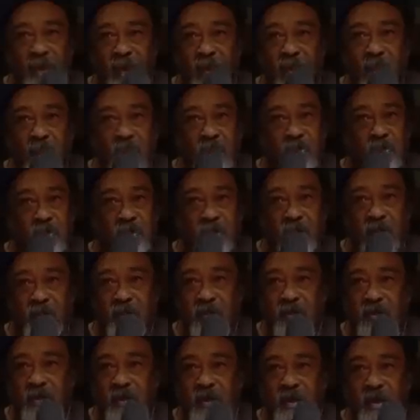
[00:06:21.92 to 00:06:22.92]

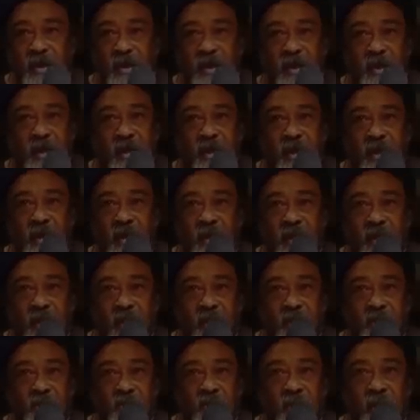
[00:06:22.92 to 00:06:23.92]
consciousness.
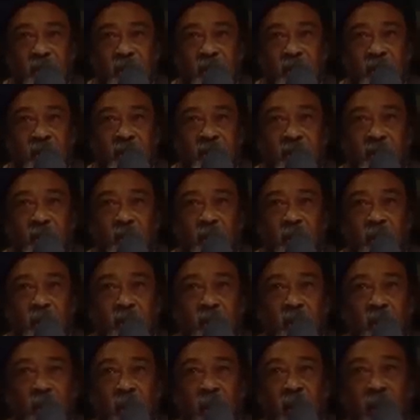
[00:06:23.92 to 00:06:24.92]
So that even when
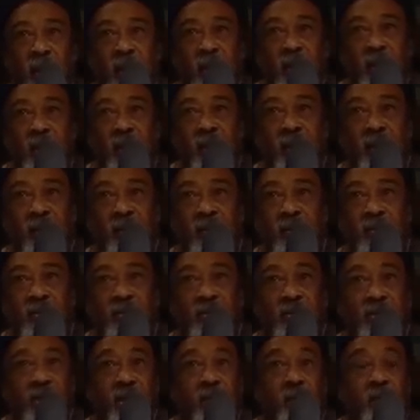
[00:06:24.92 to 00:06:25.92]
you are
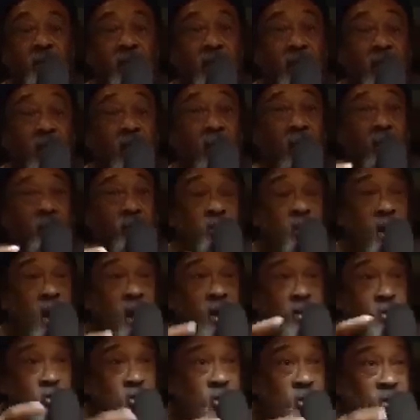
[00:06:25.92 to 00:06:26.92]
seemingly
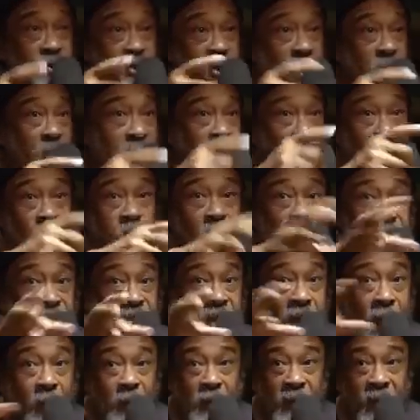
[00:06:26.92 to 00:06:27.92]
unconscious about what's
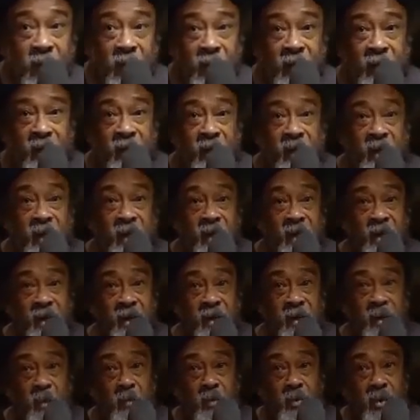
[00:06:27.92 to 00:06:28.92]
happening,
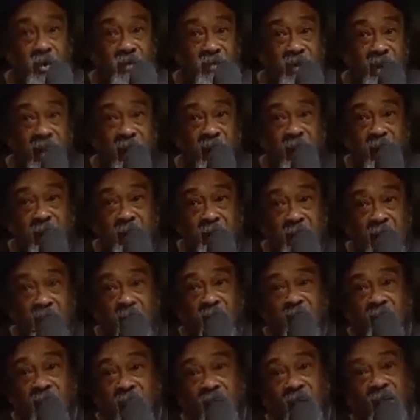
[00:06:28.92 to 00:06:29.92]
the prevailing
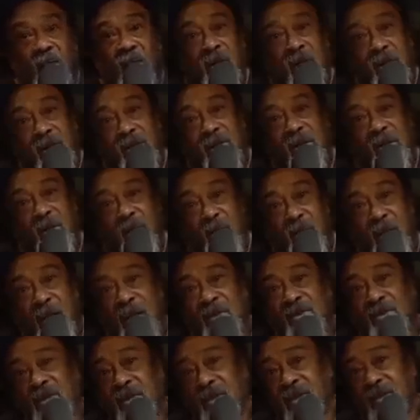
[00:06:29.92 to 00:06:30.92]
background is the
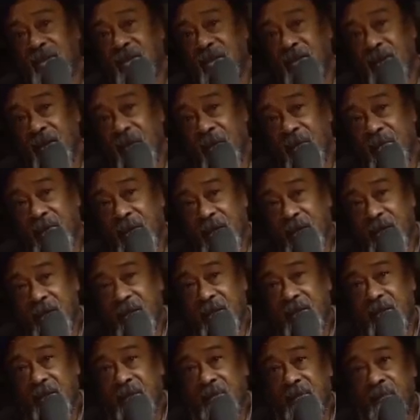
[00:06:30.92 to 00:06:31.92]
presence. It comes like
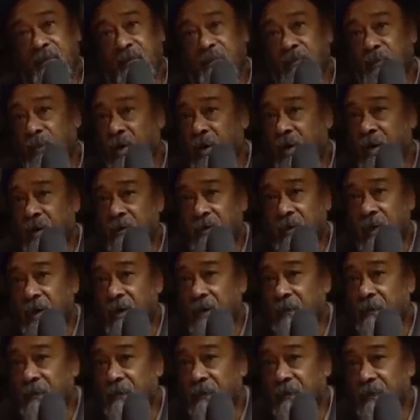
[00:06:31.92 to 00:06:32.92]
this, more and
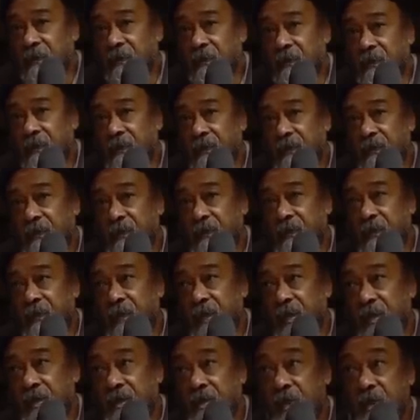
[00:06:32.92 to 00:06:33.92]
more.
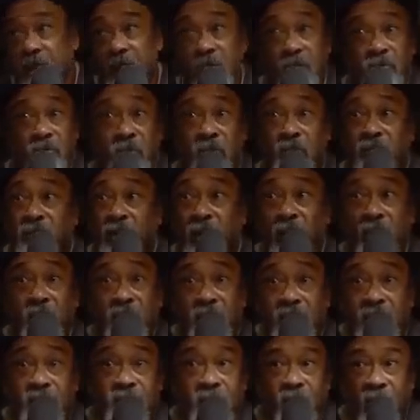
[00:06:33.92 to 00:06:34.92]
You see, if you follow
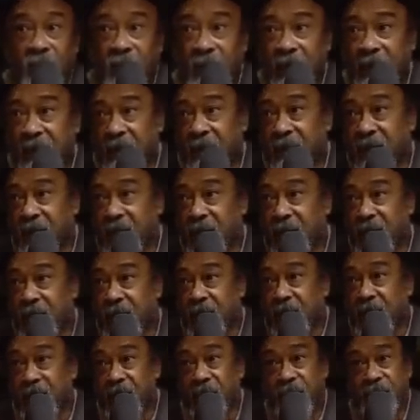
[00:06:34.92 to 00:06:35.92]
this already,
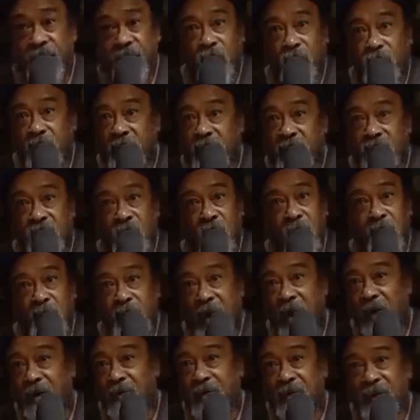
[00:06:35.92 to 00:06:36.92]
the fruit is so
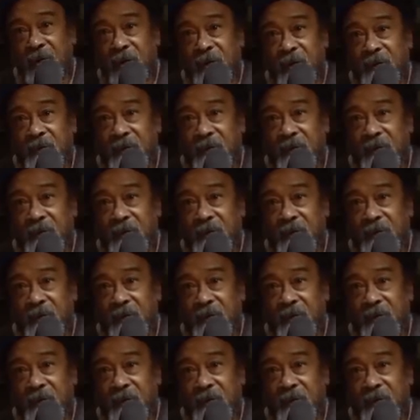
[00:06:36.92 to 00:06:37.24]
powerful.